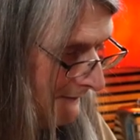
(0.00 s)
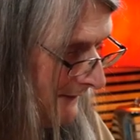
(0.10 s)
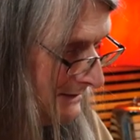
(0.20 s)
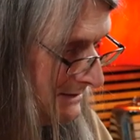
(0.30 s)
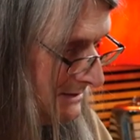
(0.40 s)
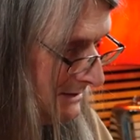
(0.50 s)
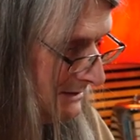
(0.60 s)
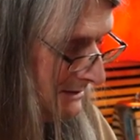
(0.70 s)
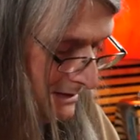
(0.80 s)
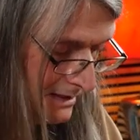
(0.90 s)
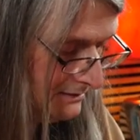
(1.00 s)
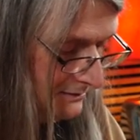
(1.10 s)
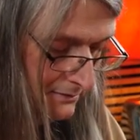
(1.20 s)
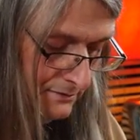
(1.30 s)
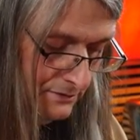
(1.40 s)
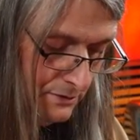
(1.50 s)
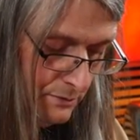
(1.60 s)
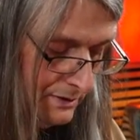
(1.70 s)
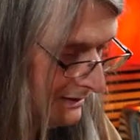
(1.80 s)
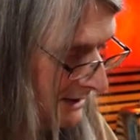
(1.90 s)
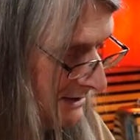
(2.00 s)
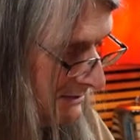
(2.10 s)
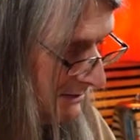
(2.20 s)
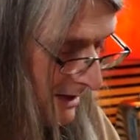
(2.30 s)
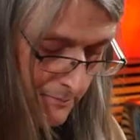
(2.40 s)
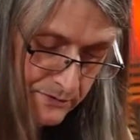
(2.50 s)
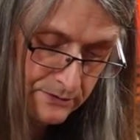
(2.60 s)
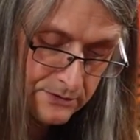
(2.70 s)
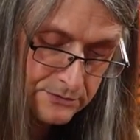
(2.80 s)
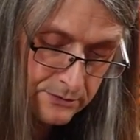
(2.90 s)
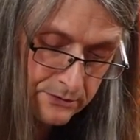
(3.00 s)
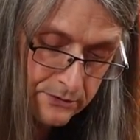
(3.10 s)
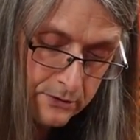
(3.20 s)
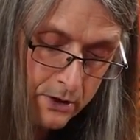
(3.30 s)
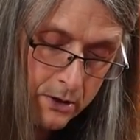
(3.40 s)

I did not. You know what? That is absolutely the truth too.